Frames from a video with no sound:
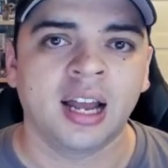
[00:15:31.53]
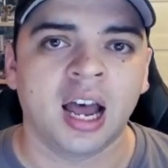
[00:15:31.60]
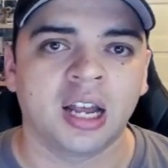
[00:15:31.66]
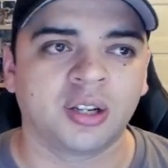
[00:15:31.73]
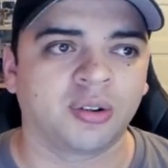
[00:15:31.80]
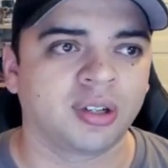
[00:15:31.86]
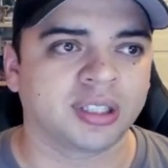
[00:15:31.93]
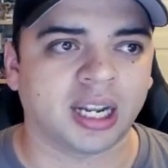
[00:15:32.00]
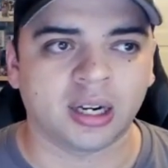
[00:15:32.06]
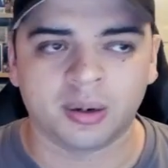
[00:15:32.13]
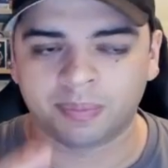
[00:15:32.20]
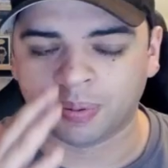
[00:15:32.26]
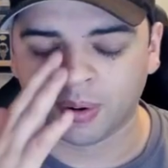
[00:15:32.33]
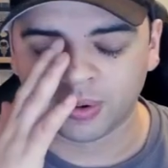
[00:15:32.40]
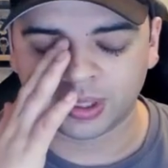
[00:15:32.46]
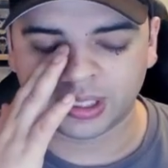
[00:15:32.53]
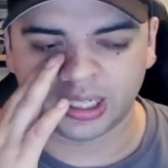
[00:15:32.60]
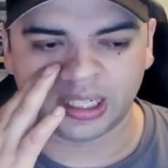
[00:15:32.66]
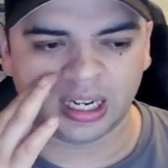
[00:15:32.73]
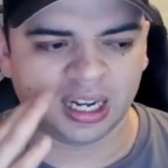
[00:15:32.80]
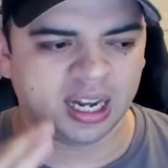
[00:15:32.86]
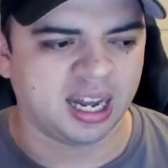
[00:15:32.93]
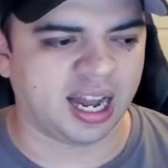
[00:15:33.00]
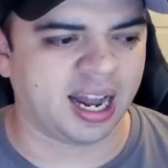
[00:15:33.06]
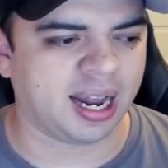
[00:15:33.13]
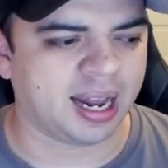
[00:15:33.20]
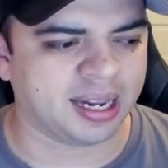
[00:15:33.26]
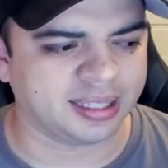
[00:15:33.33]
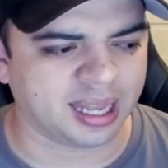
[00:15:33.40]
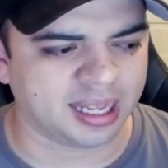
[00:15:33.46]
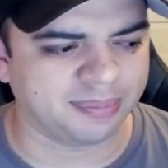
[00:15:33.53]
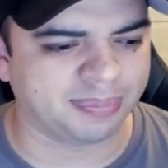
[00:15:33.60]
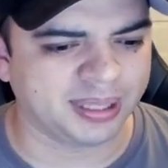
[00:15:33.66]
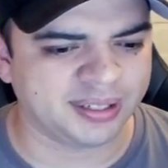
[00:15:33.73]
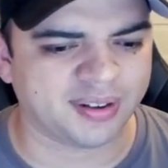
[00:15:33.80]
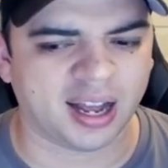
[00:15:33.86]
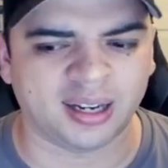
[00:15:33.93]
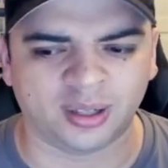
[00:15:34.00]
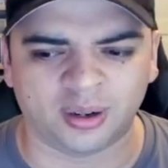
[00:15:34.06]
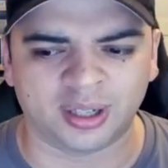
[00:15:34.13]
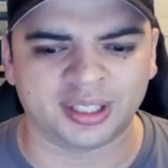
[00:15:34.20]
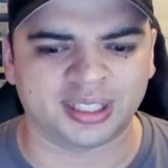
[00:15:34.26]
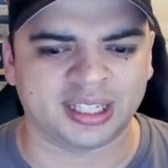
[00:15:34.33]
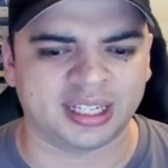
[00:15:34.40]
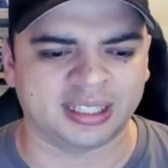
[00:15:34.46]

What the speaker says: As long as I don't post it, I believe as long as